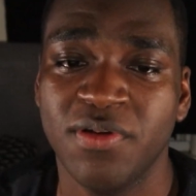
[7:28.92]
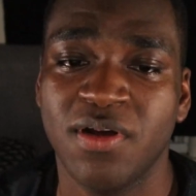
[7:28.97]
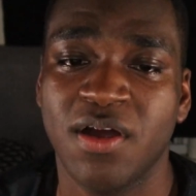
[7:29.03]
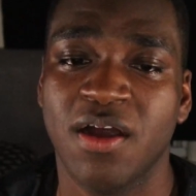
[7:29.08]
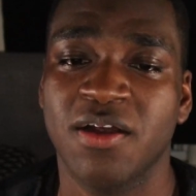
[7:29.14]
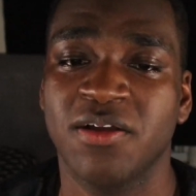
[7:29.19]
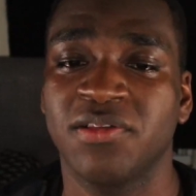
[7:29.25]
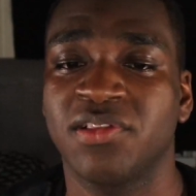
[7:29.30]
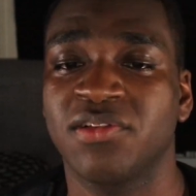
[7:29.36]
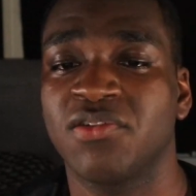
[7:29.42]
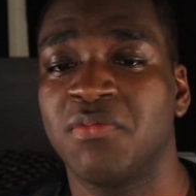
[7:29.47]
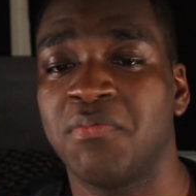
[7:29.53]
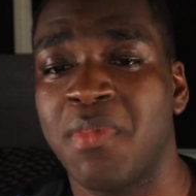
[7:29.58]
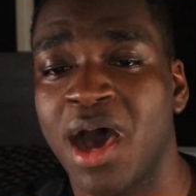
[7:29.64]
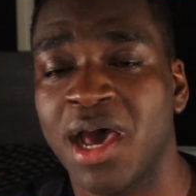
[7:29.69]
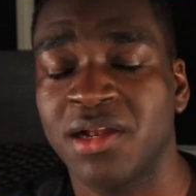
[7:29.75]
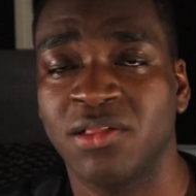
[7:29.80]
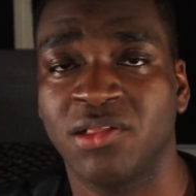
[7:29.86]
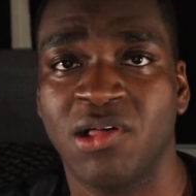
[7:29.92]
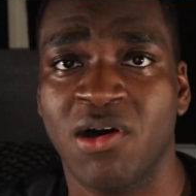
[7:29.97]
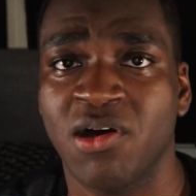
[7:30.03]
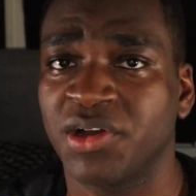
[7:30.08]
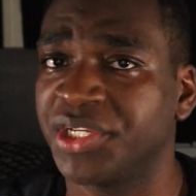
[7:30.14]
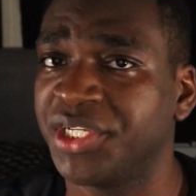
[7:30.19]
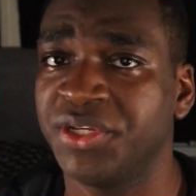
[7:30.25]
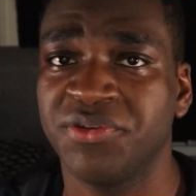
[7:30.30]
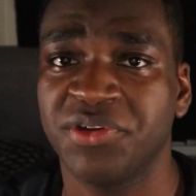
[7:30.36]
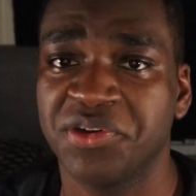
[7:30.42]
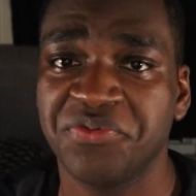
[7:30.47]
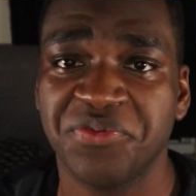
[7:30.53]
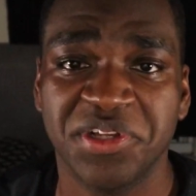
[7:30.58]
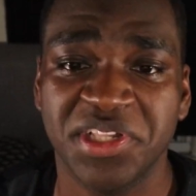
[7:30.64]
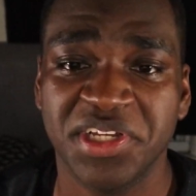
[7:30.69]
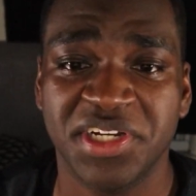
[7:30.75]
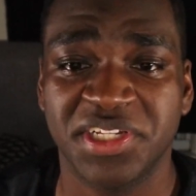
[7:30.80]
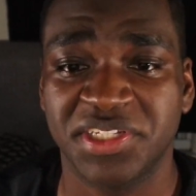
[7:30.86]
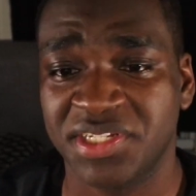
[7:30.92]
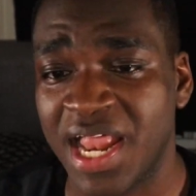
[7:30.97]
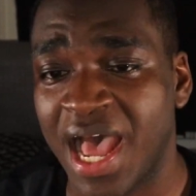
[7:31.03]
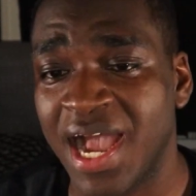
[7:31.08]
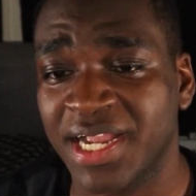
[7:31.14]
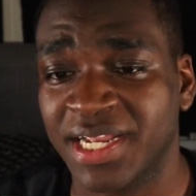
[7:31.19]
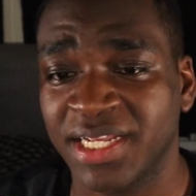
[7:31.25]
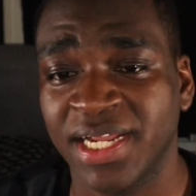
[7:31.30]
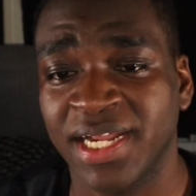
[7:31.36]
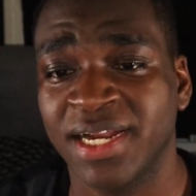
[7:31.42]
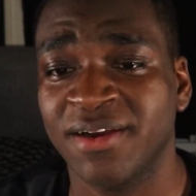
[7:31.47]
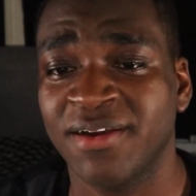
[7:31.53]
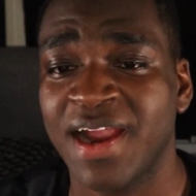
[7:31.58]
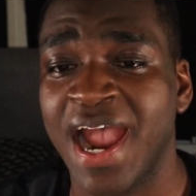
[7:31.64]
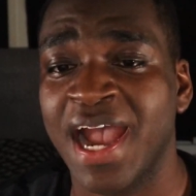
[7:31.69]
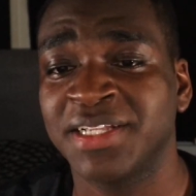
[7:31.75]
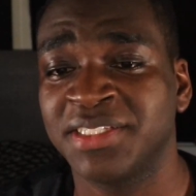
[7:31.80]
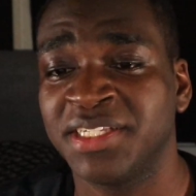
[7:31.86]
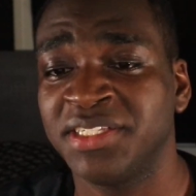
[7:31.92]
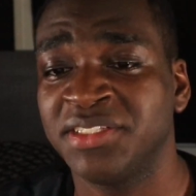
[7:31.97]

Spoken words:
her little monologue, Yuta really does not care, as he's